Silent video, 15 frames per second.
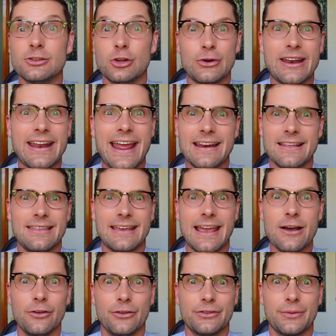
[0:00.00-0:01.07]
look at anything
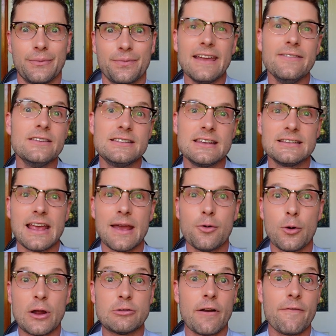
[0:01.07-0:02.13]
else. In this example,
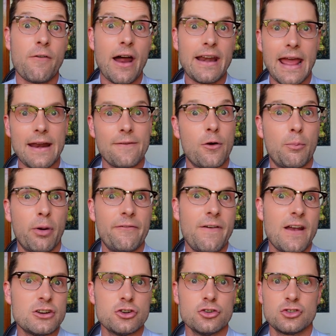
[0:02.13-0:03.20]
we're trying to find out if a
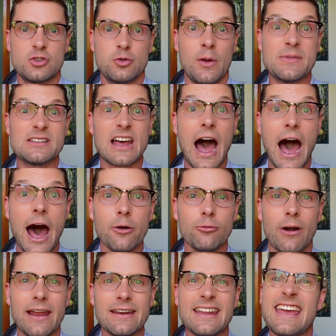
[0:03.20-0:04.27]
professional swimmer's heart
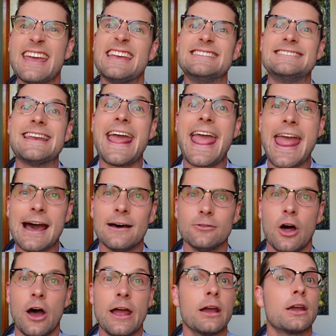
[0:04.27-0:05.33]
rate is an
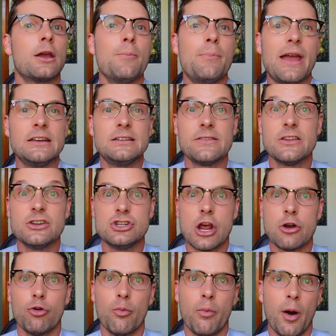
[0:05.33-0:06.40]
outlier compared to the
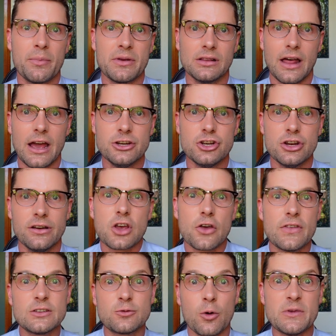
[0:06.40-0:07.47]
general population. So
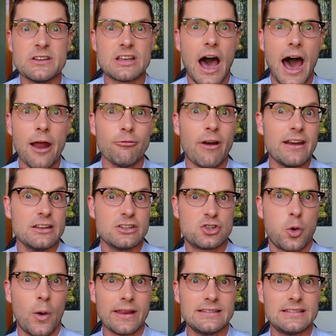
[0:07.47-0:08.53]
this woman's heart rate is
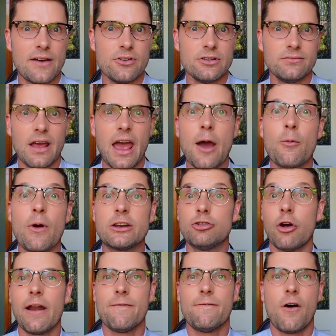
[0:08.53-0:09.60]
27, and we're
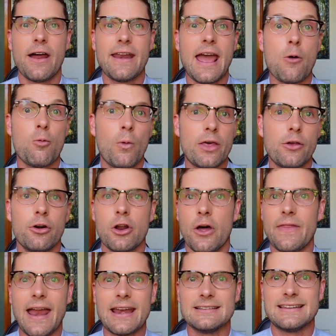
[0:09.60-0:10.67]
trying to find out whether or not
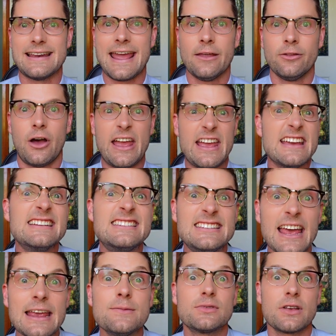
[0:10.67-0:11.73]
that is an outlier. It
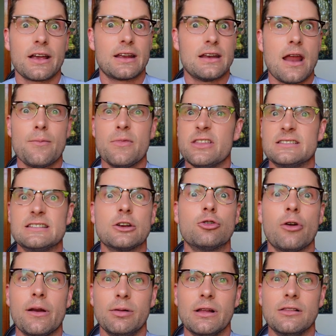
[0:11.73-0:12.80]
seems like a number that's
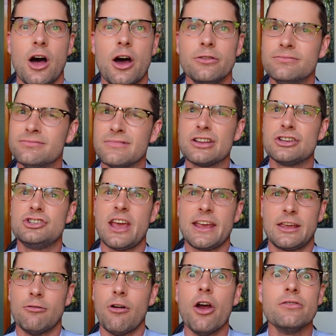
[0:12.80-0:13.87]
incredibly low. Check
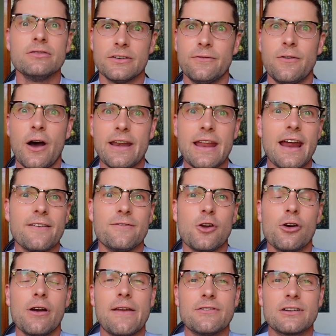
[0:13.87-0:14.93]
your own to find out if
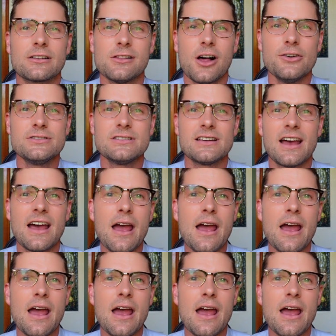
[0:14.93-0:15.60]
you're even close,